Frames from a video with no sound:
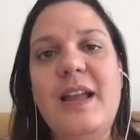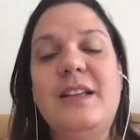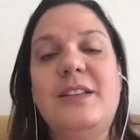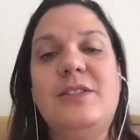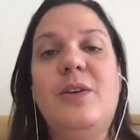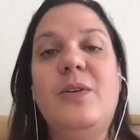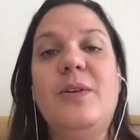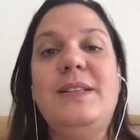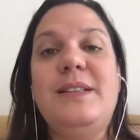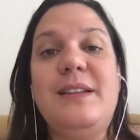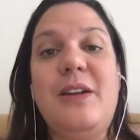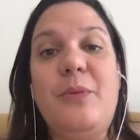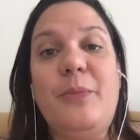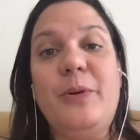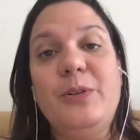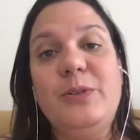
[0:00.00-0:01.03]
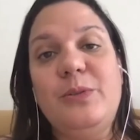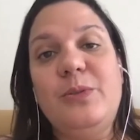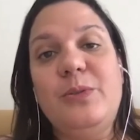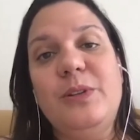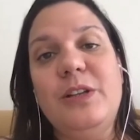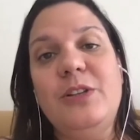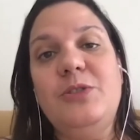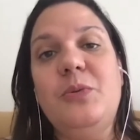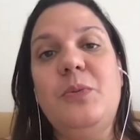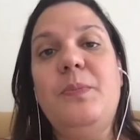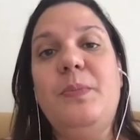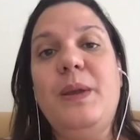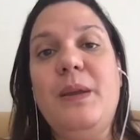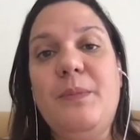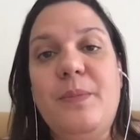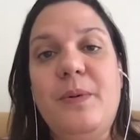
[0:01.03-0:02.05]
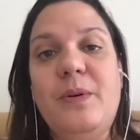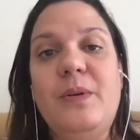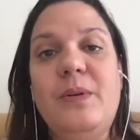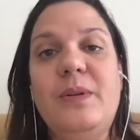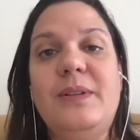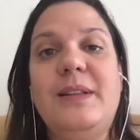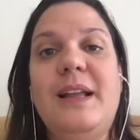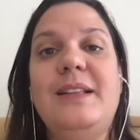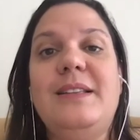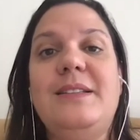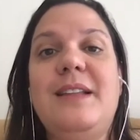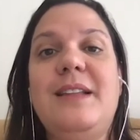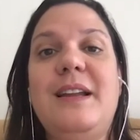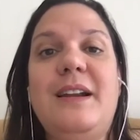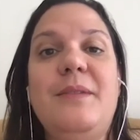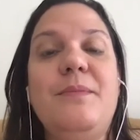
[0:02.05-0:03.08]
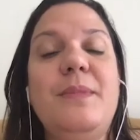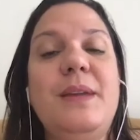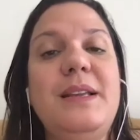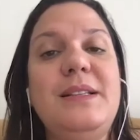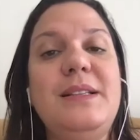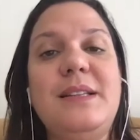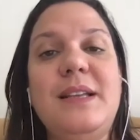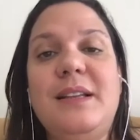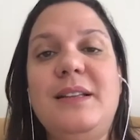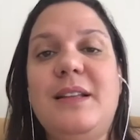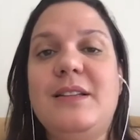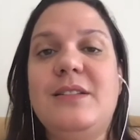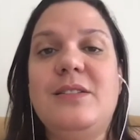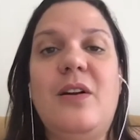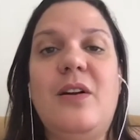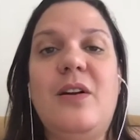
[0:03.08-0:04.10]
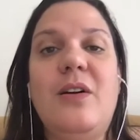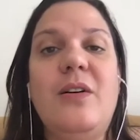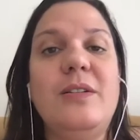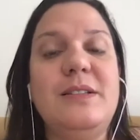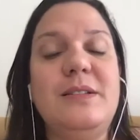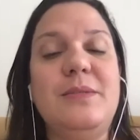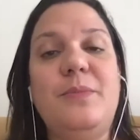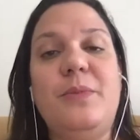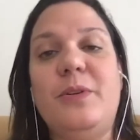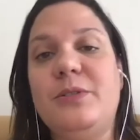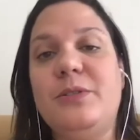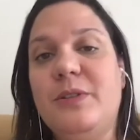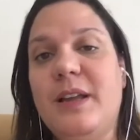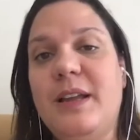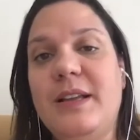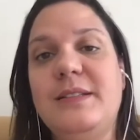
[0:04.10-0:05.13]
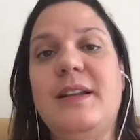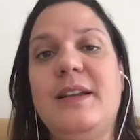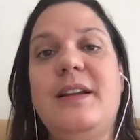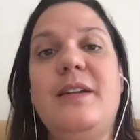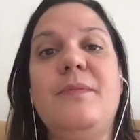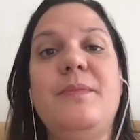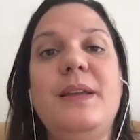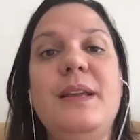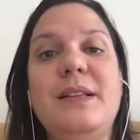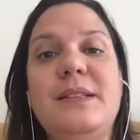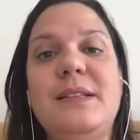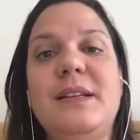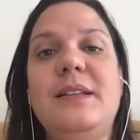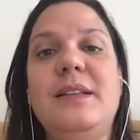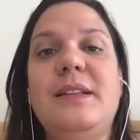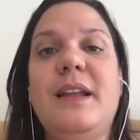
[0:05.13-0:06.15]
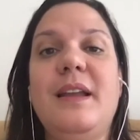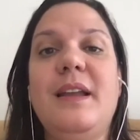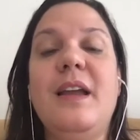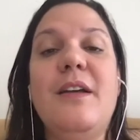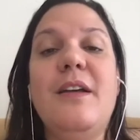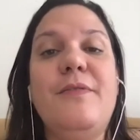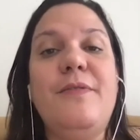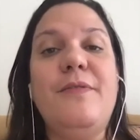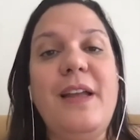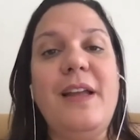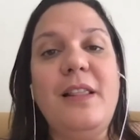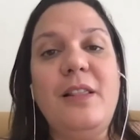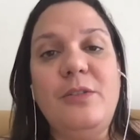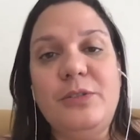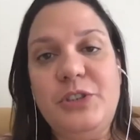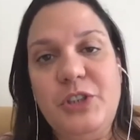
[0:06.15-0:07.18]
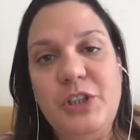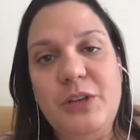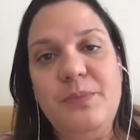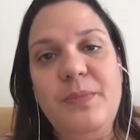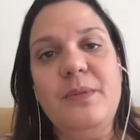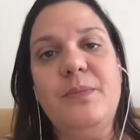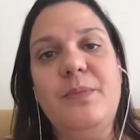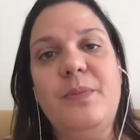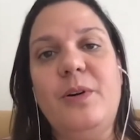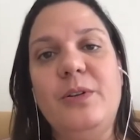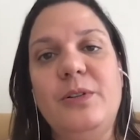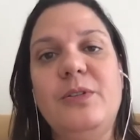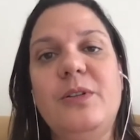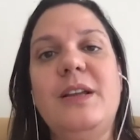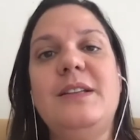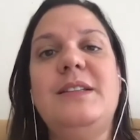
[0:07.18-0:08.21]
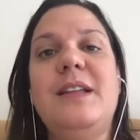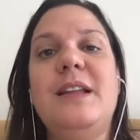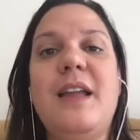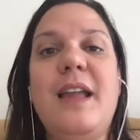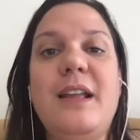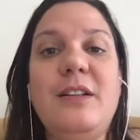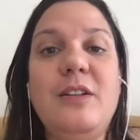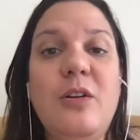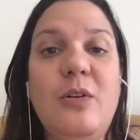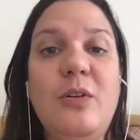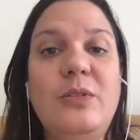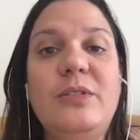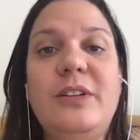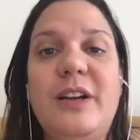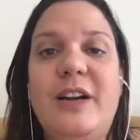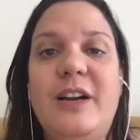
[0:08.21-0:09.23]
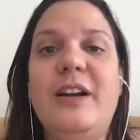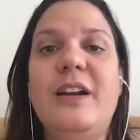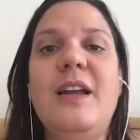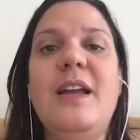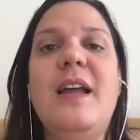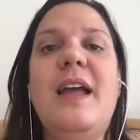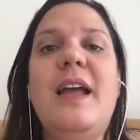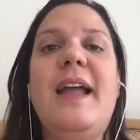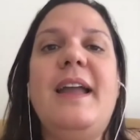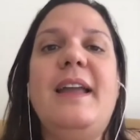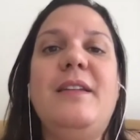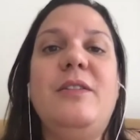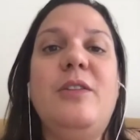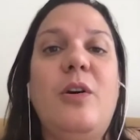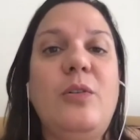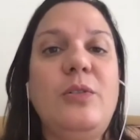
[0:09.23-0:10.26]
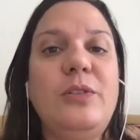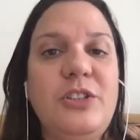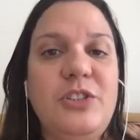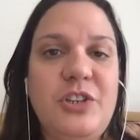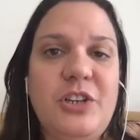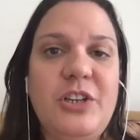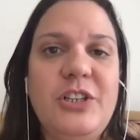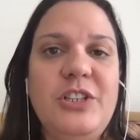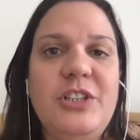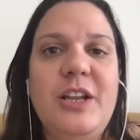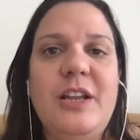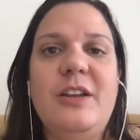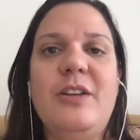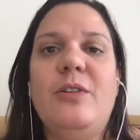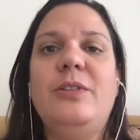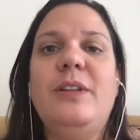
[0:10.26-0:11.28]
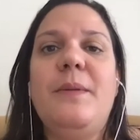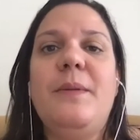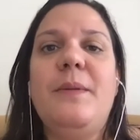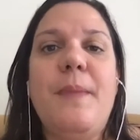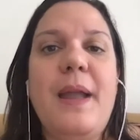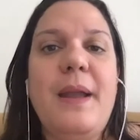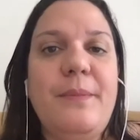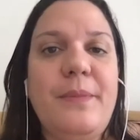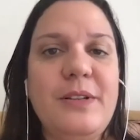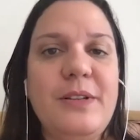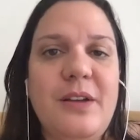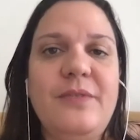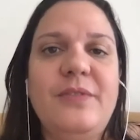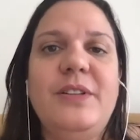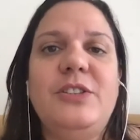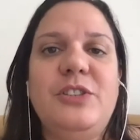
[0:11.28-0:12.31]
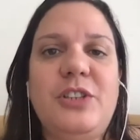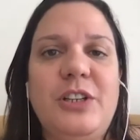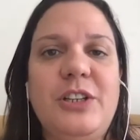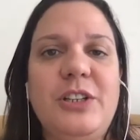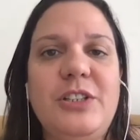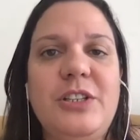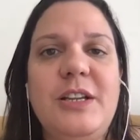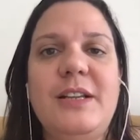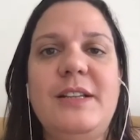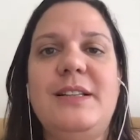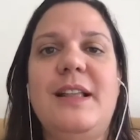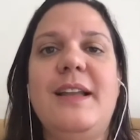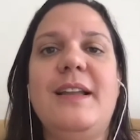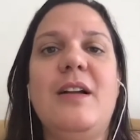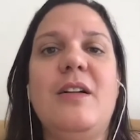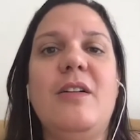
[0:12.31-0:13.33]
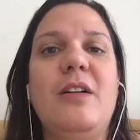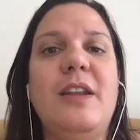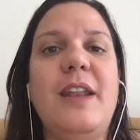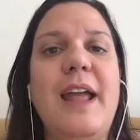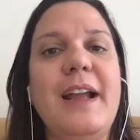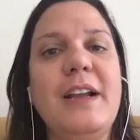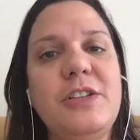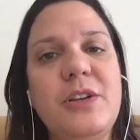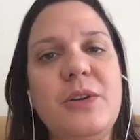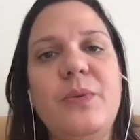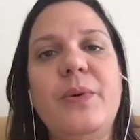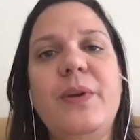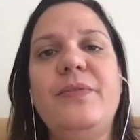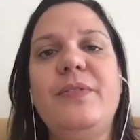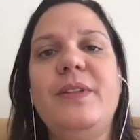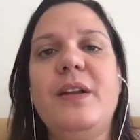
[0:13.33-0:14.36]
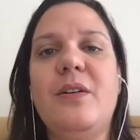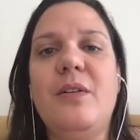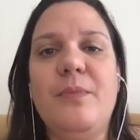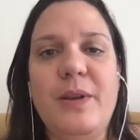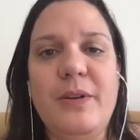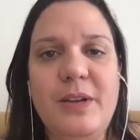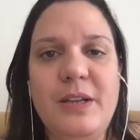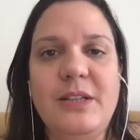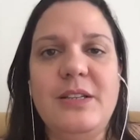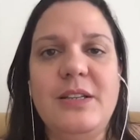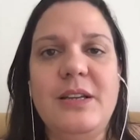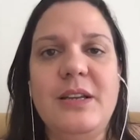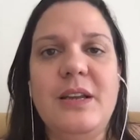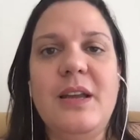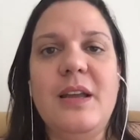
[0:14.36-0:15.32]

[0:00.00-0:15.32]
So it's an opportunity to people that they are missing the songs in Portuguese, they are missing the fellowship in Portuguese. They can go there and know the church and know the members of the church. It's like a connection with the community.